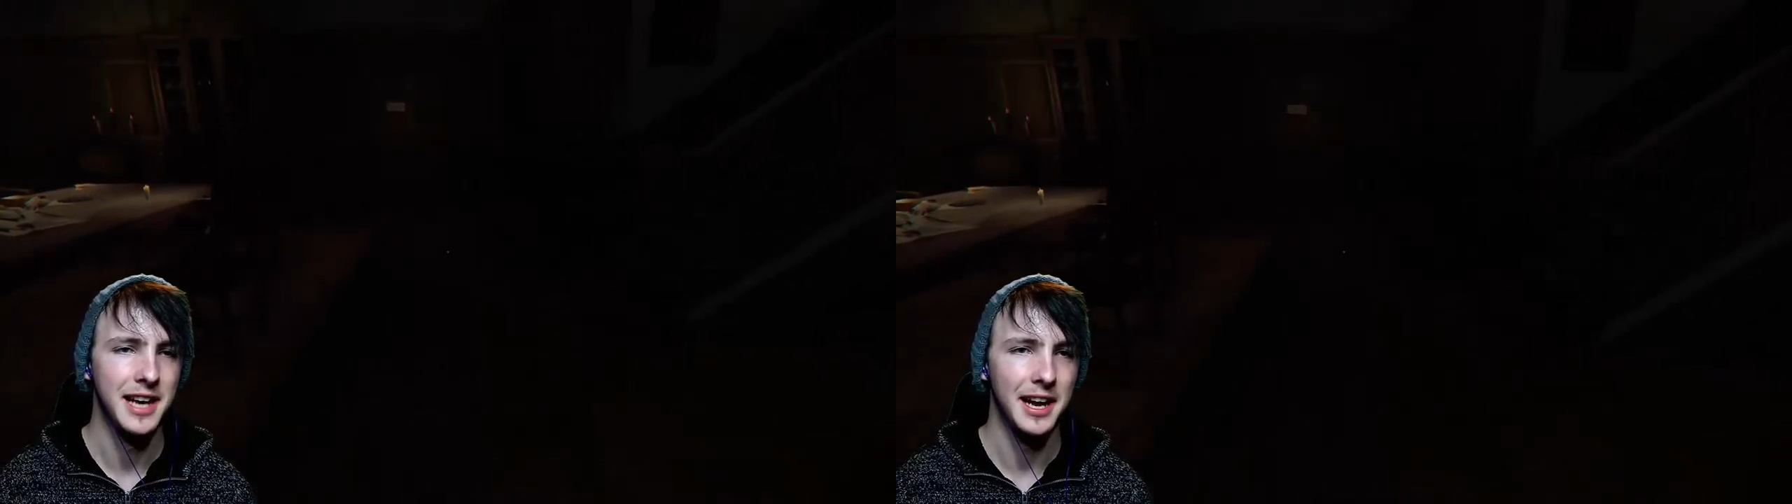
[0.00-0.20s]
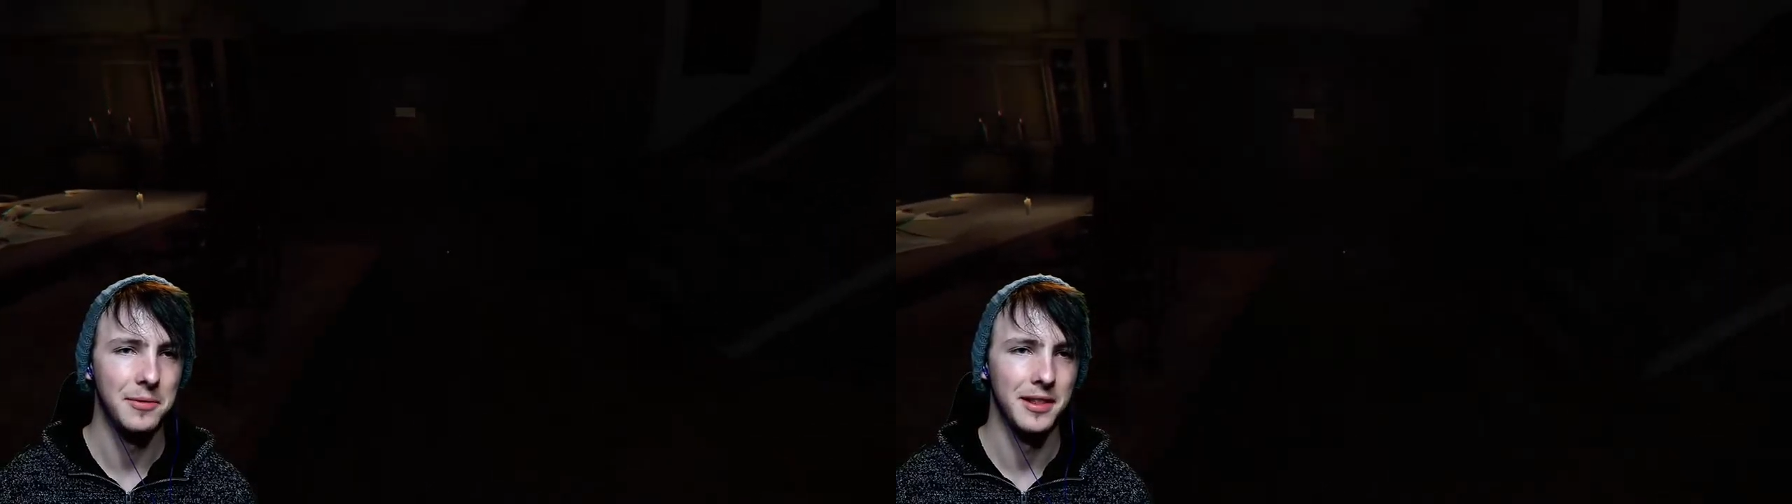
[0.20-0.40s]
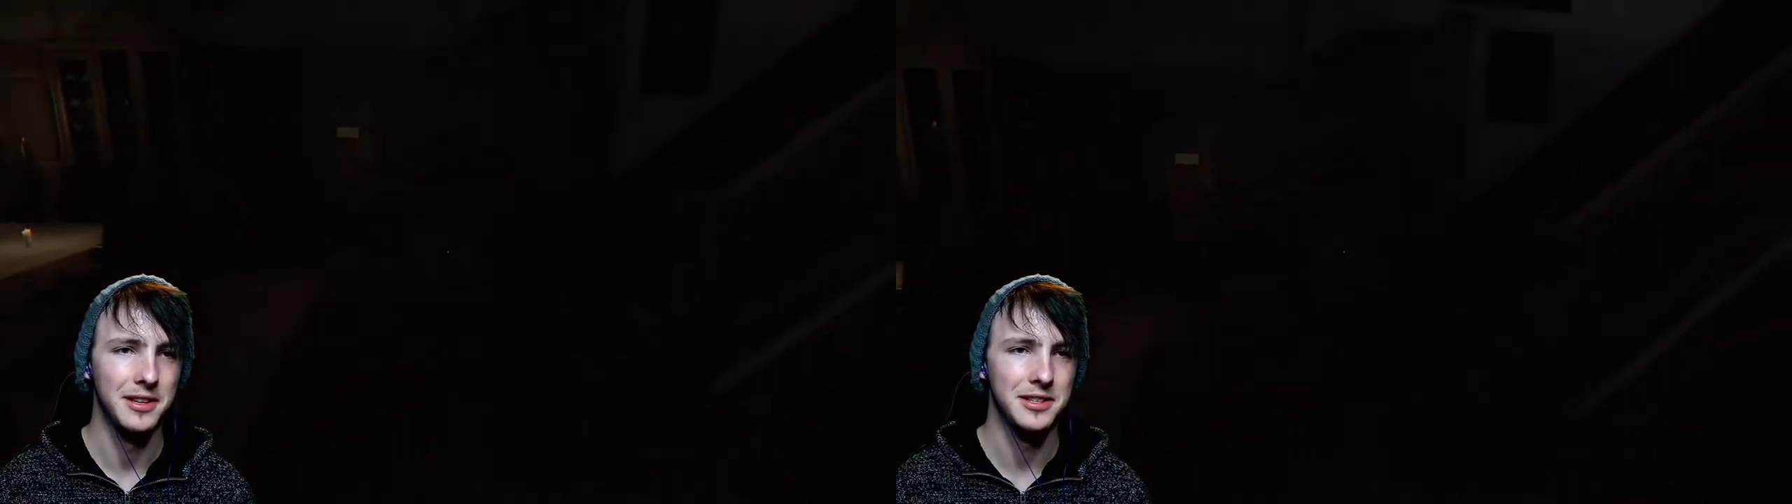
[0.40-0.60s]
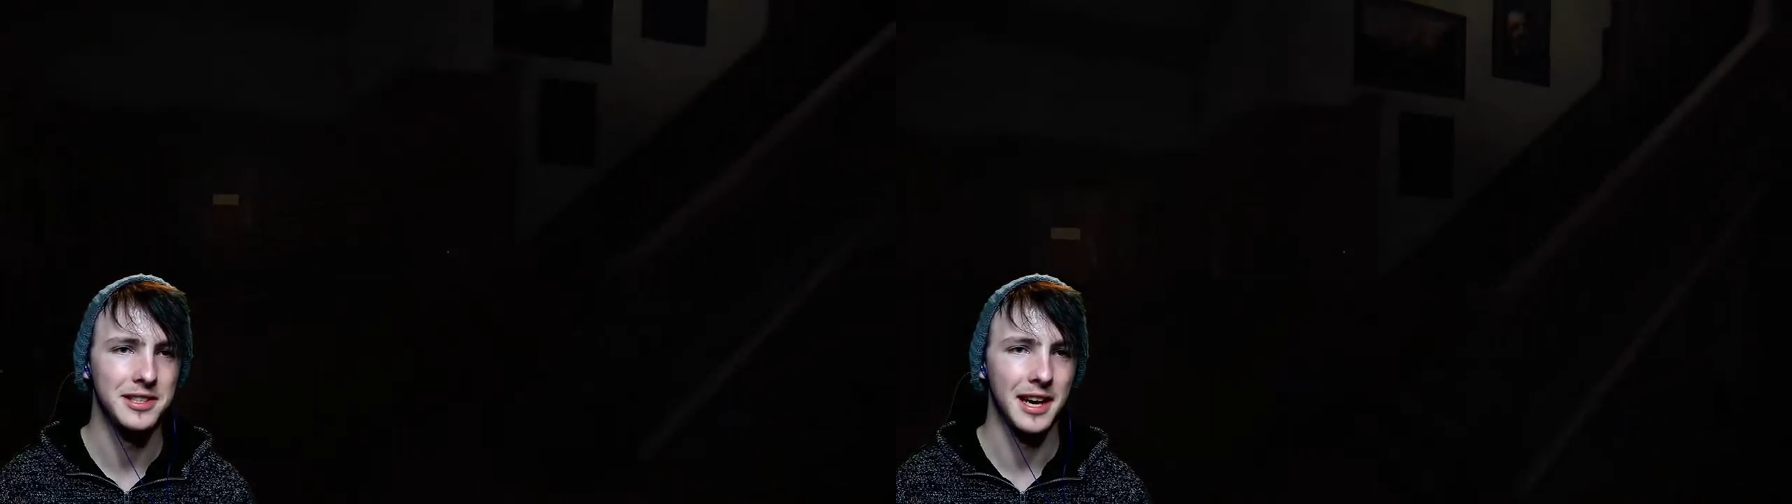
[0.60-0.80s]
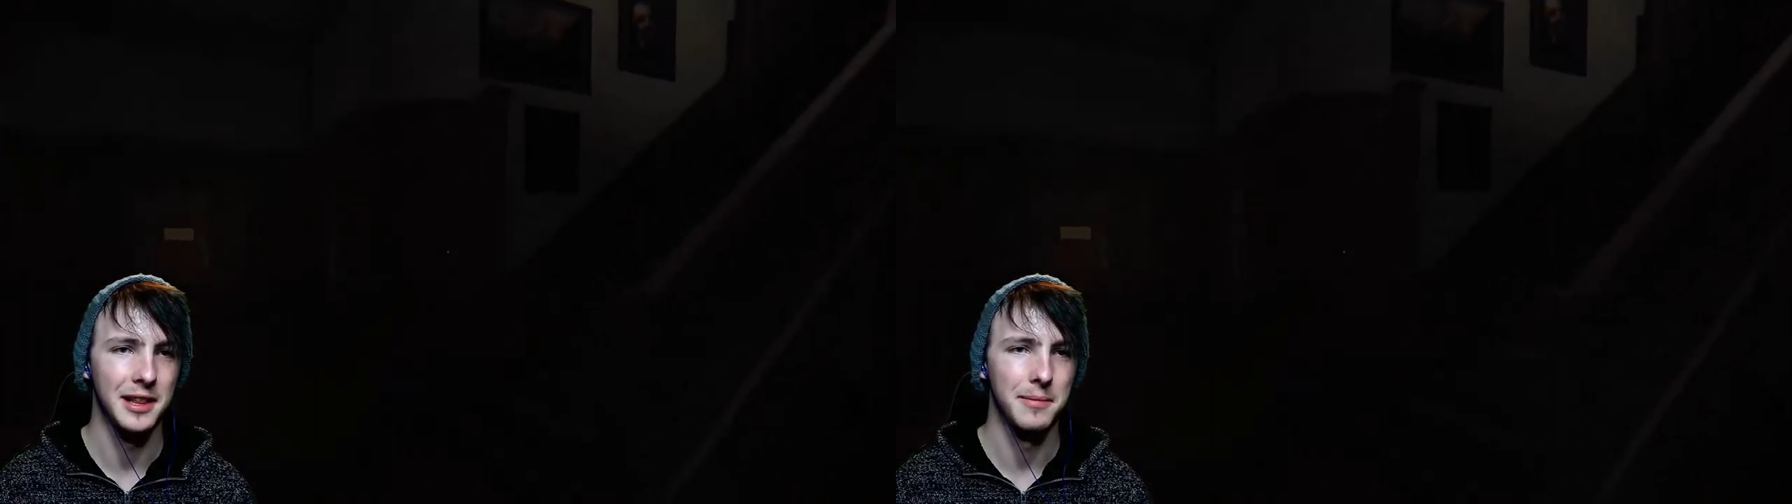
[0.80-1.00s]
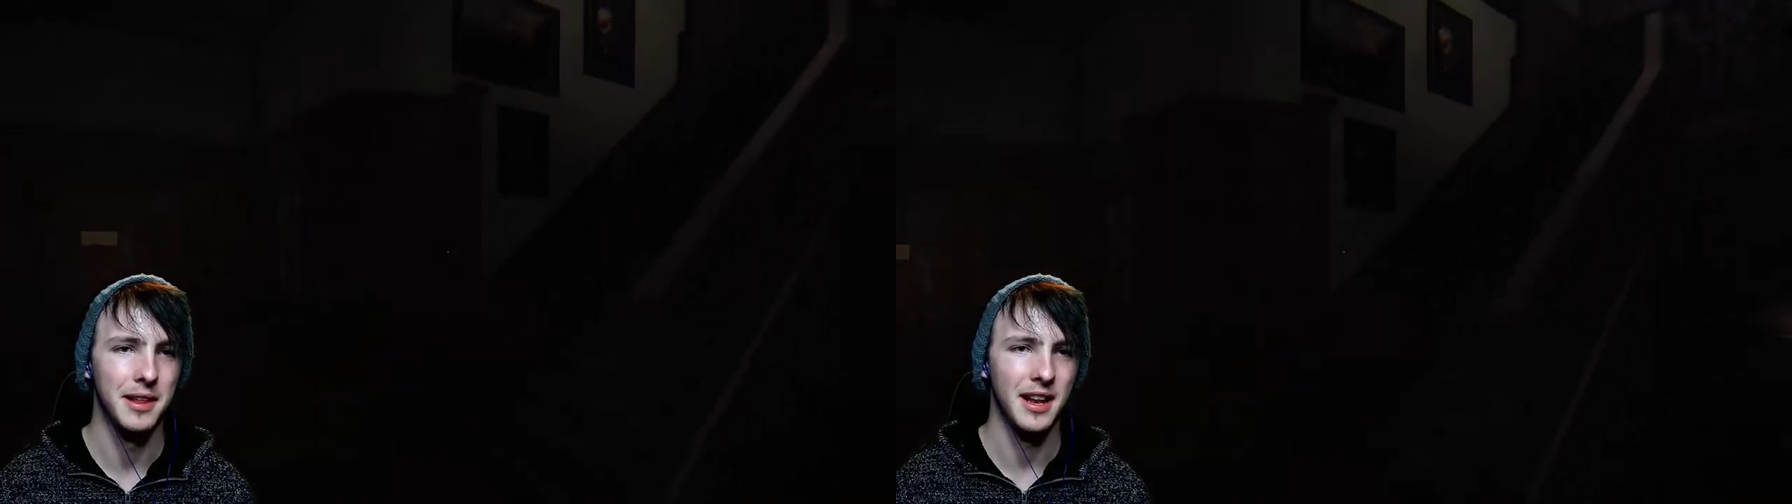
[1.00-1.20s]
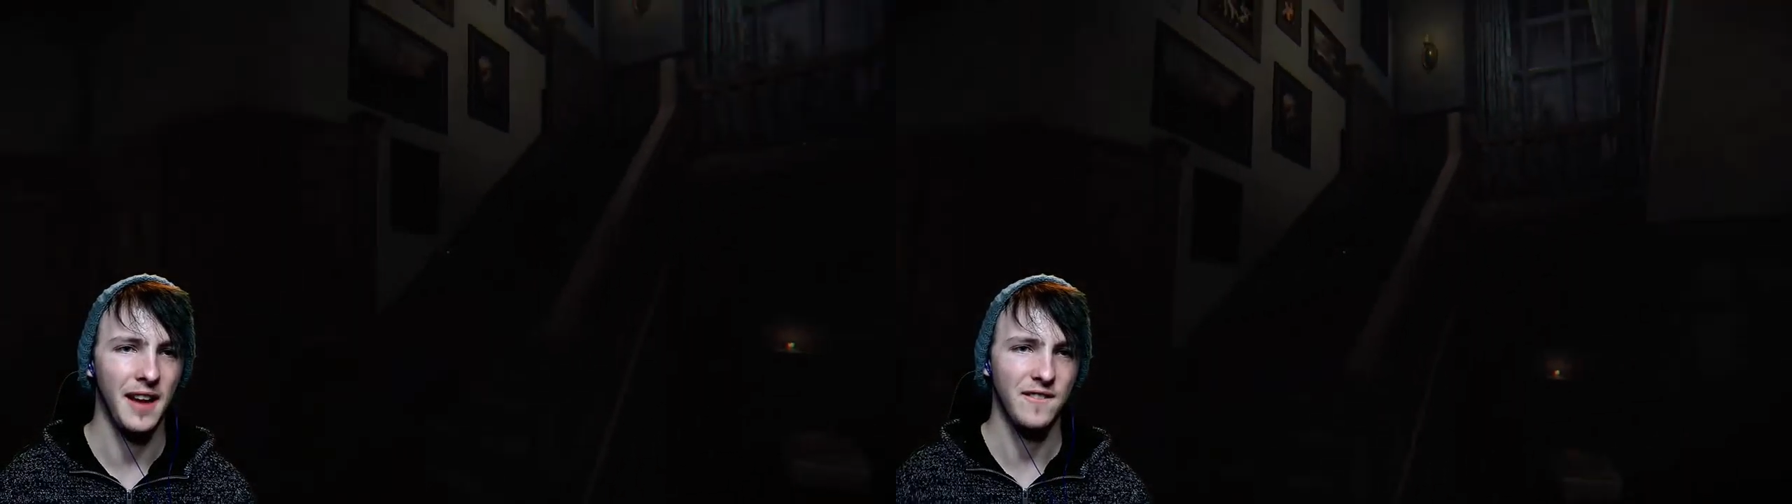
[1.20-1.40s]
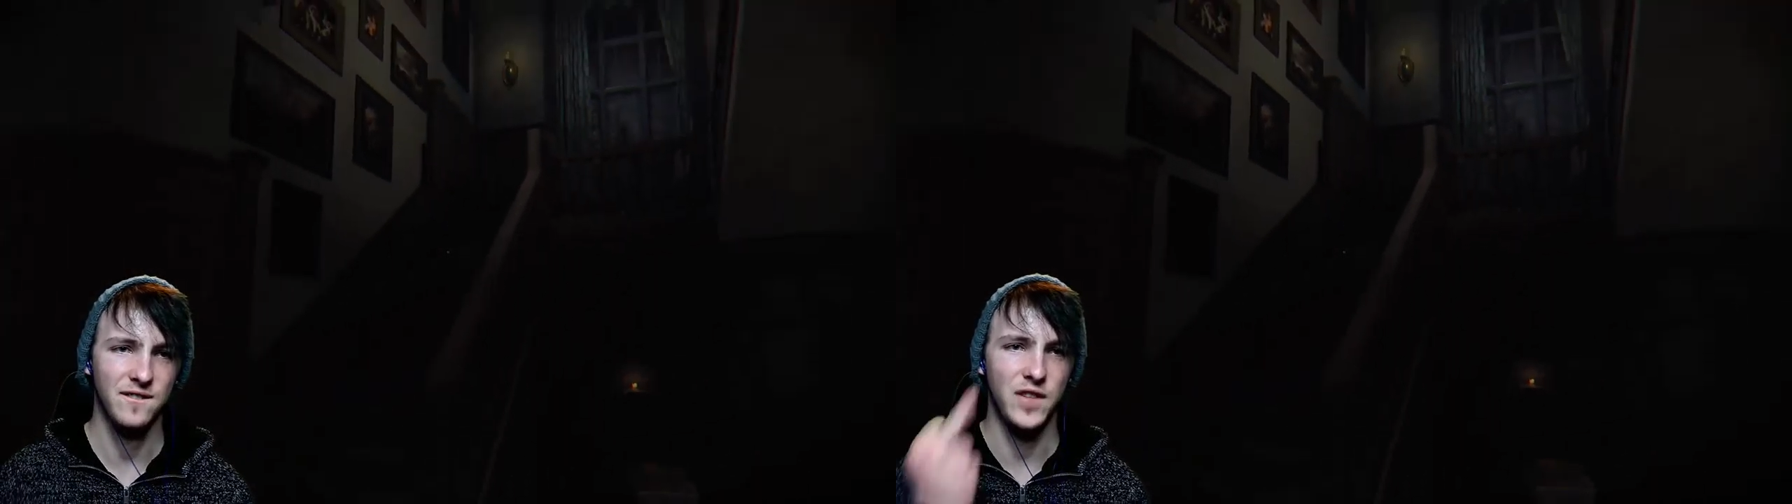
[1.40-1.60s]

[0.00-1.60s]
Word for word: where they just sat in the bed, they're like,